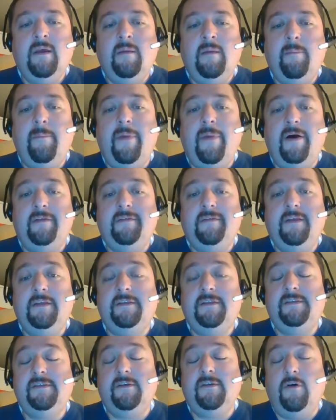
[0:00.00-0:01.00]
But
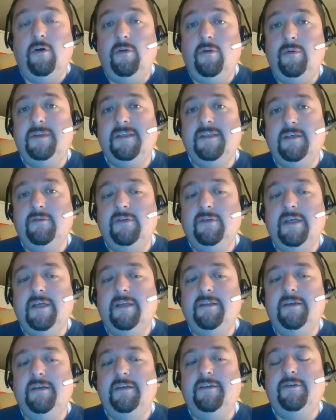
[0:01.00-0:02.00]
it's always a good
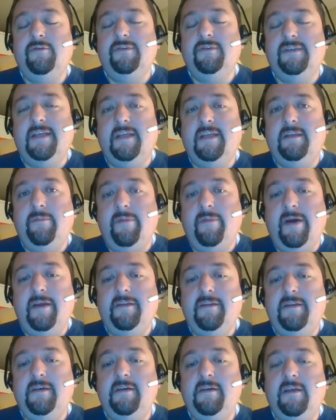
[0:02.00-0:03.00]
idea to use data
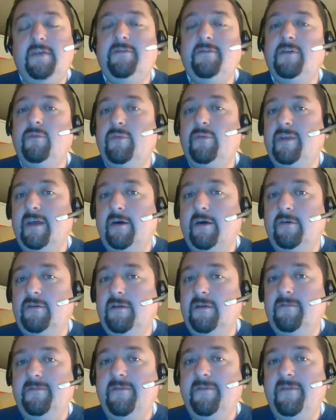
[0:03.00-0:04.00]
binding even without
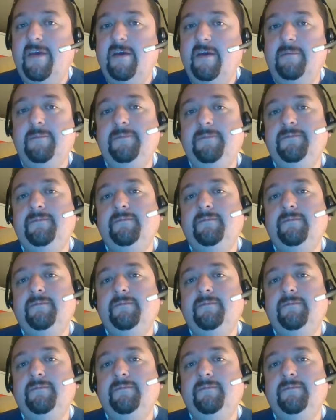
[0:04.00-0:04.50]
MVVM.